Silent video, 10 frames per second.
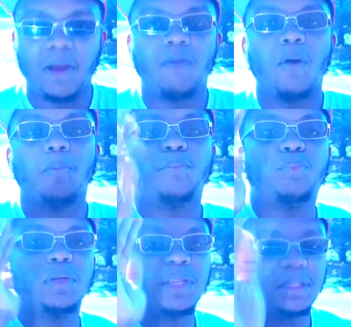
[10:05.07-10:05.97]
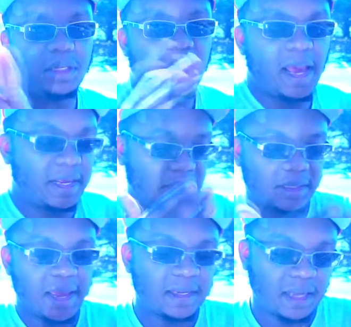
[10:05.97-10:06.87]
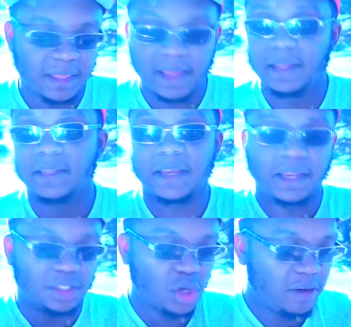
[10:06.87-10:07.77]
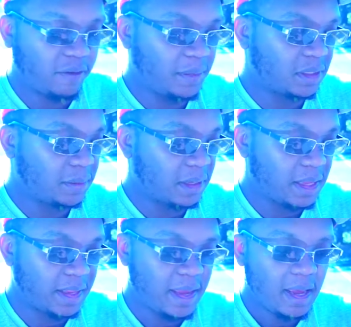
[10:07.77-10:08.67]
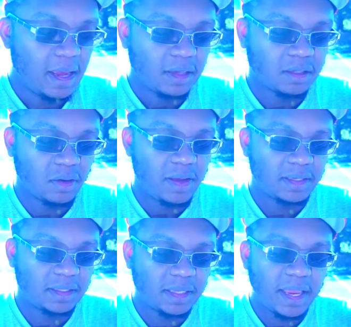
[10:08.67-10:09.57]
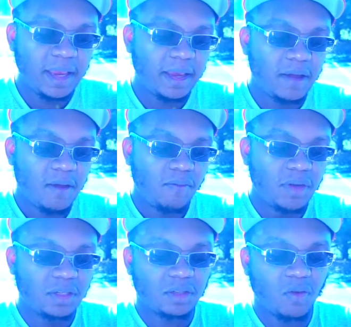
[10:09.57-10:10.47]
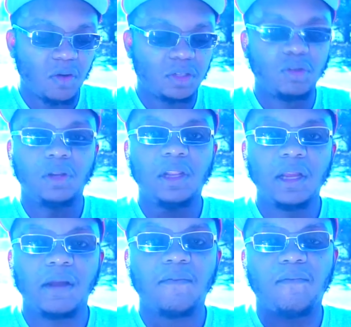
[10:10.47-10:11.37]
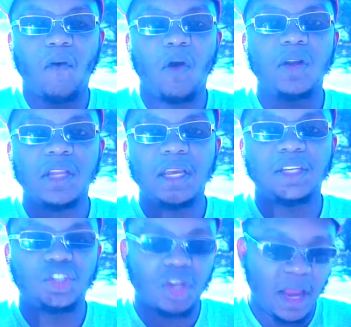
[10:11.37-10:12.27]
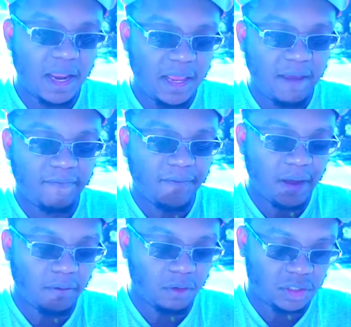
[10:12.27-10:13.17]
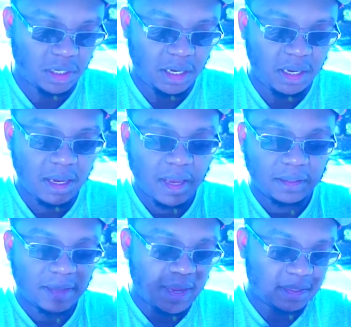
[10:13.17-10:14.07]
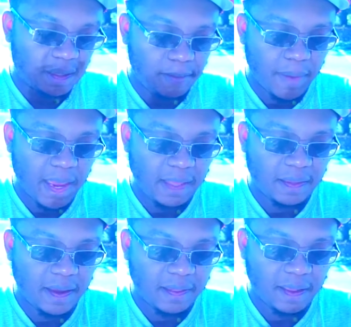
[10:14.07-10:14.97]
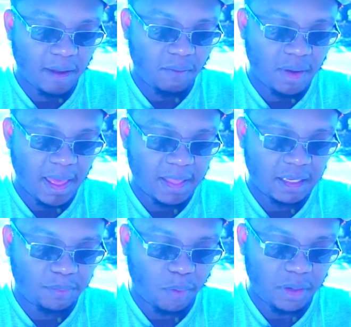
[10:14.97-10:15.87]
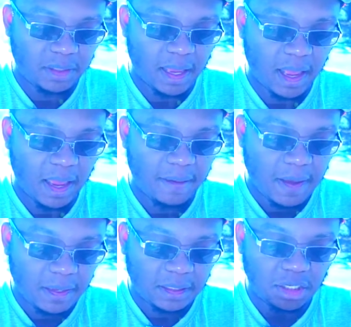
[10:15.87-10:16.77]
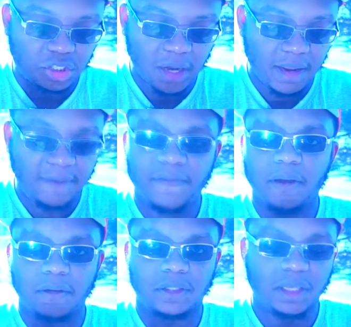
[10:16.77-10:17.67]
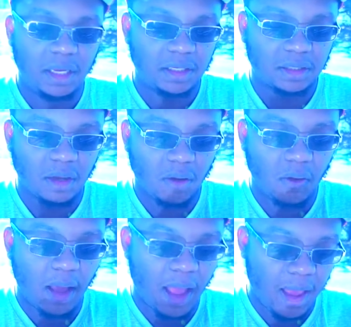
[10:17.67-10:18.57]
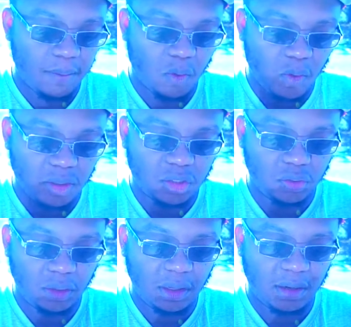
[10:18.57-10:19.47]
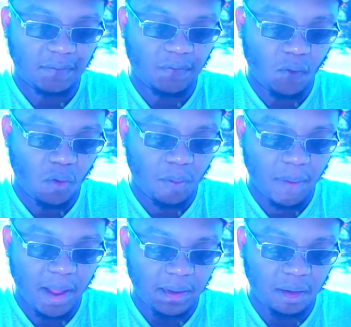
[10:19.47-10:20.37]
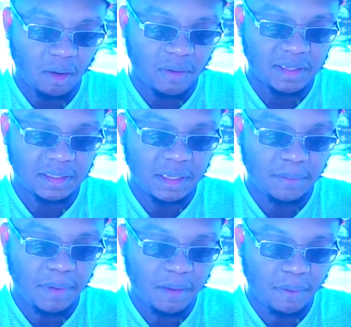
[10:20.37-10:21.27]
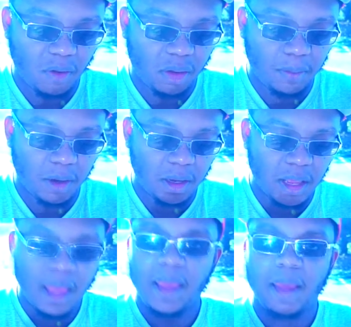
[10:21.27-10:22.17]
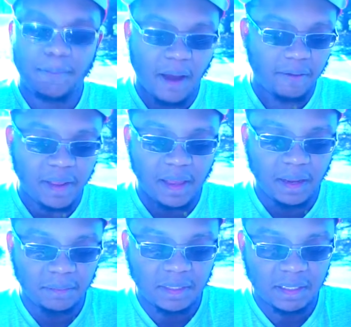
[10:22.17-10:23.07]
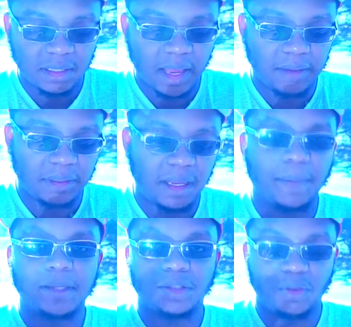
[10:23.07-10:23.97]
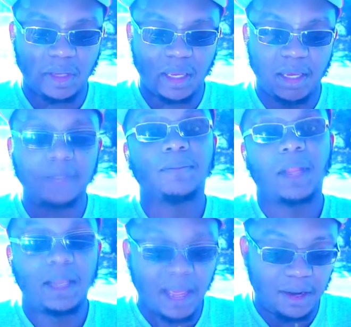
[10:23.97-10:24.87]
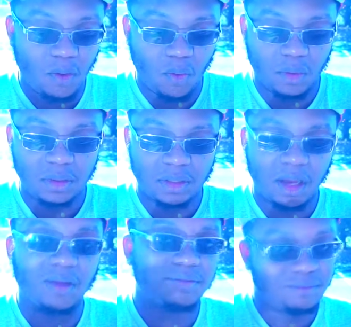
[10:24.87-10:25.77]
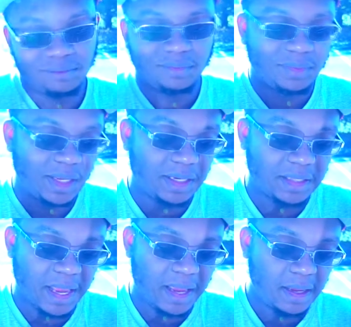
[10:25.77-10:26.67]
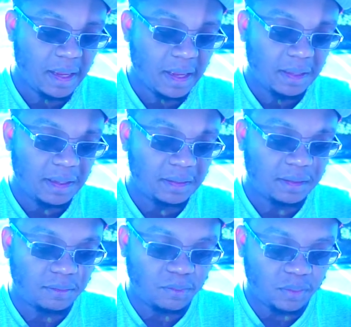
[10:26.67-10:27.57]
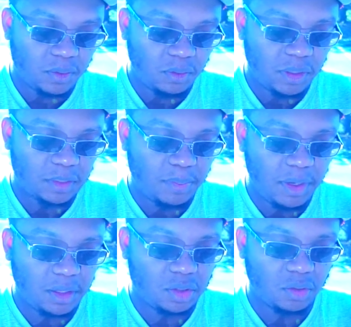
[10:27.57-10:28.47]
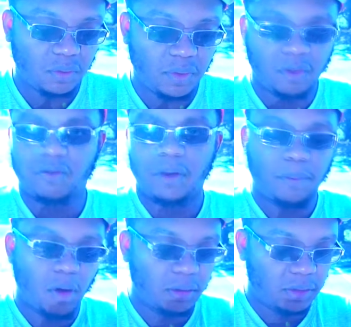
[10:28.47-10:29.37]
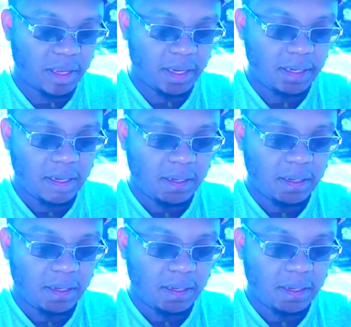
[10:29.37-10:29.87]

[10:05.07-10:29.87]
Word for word: Well, I won't present to you guys the task like that unless I get a shiny from it, something like that. So instead, we're just going to look for the shiny Ferroseed. That's the main thing that I want at this point in time. The shiny Ferroseed. So I'm going to look for my lowest C P Pokemon and power that up ten times. And now I'm going to have to do it again later on. So there's that. Let's do this Pikachu real quick. Pause on that.